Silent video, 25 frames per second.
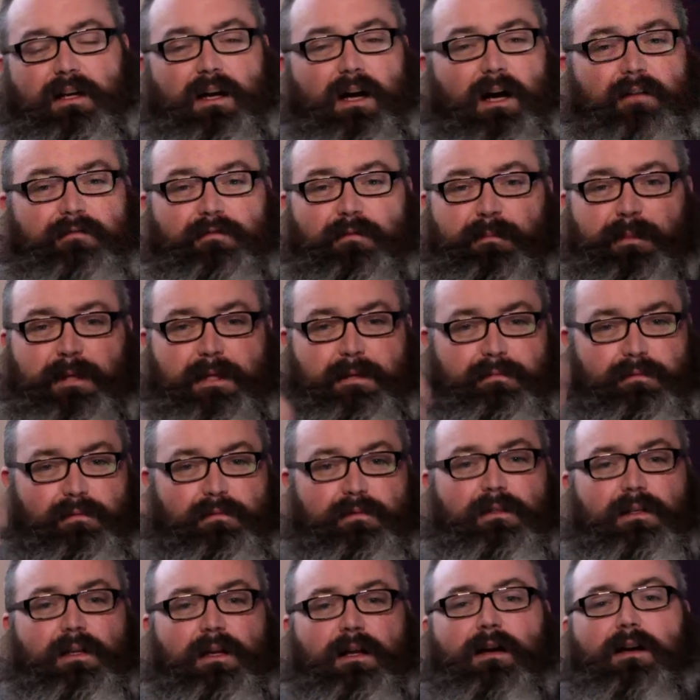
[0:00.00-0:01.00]
Other people,
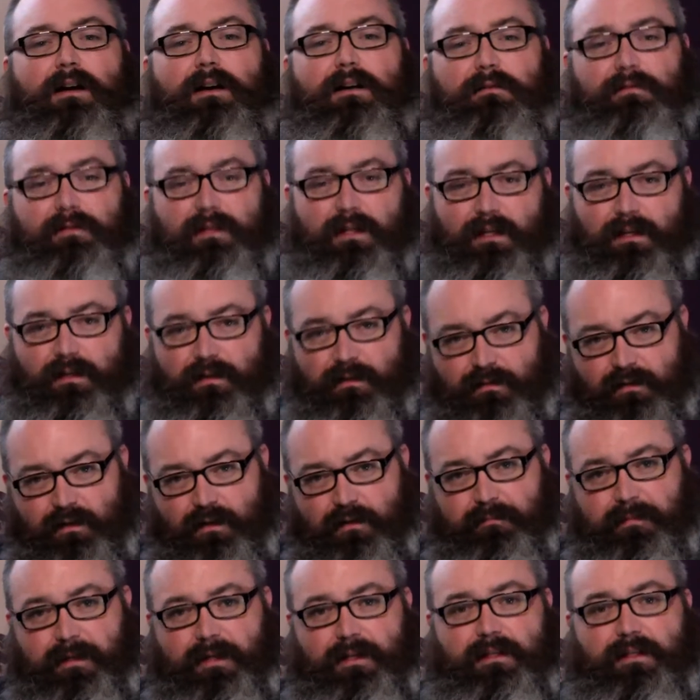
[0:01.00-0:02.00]
they're like, oh yeah, I
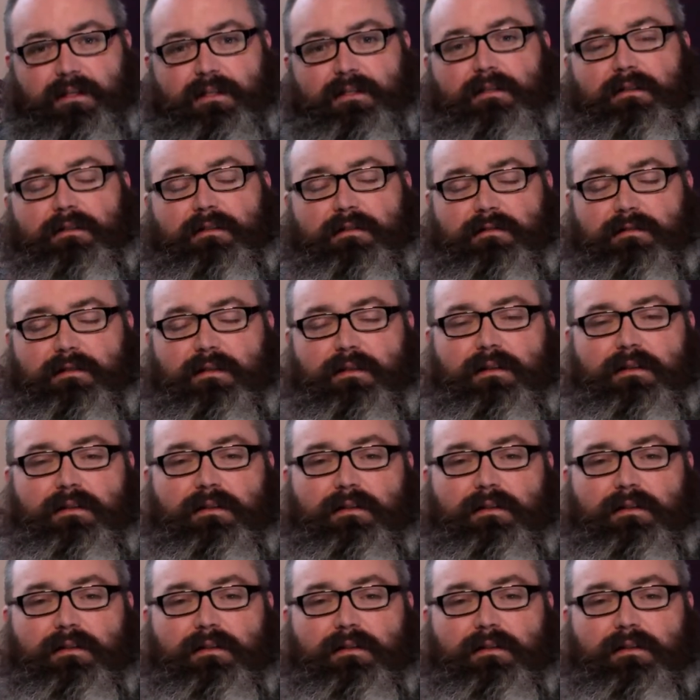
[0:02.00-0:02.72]
know matey, yeah,